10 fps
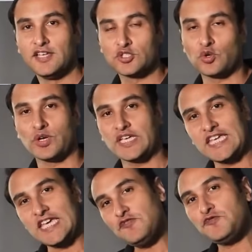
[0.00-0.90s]
So
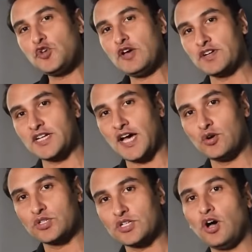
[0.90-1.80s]
if you have a
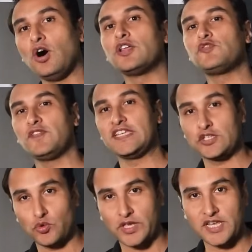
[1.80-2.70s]
doubt or if you have any
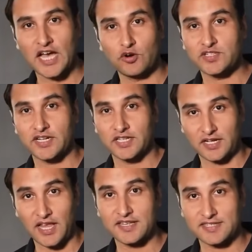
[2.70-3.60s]
query outside the
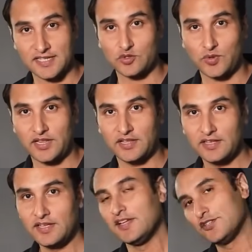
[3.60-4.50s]
class as well,
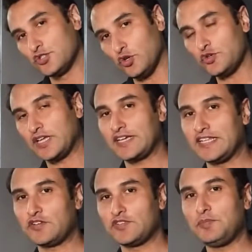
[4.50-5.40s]
so you can
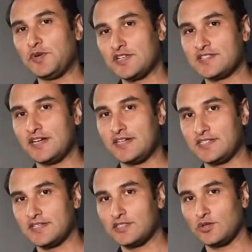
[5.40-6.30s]
connect with the personal
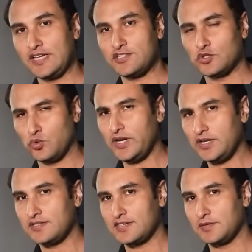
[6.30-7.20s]
teachers. So let's go and
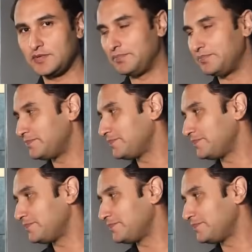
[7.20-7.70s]
disturb them.